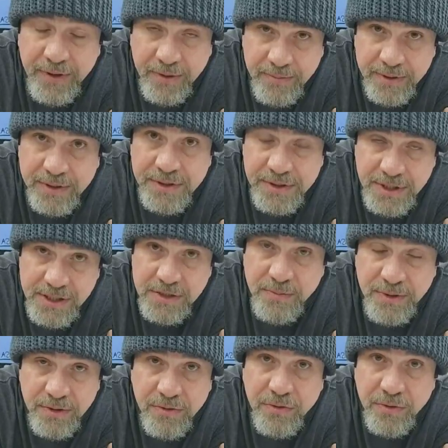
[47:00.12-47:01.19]
there because
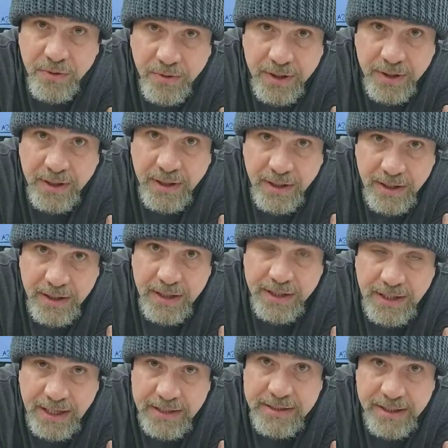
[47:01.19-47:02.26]
he's been through it,
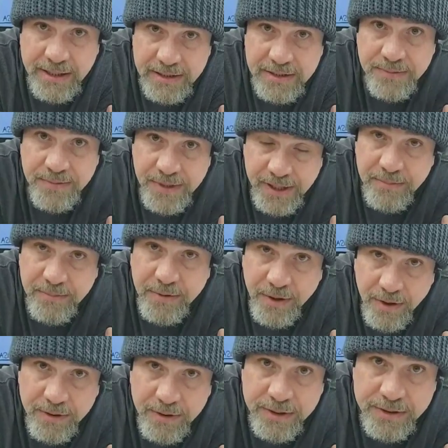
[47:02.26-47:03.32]
and that takes some damn
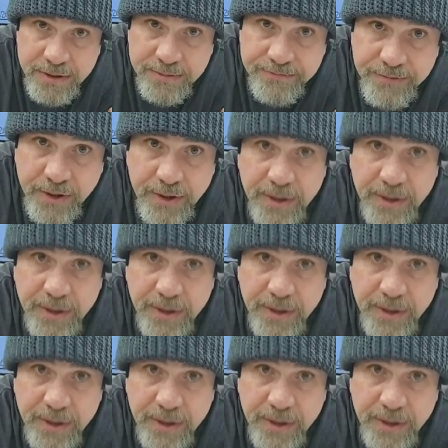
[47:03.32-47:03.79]
courage.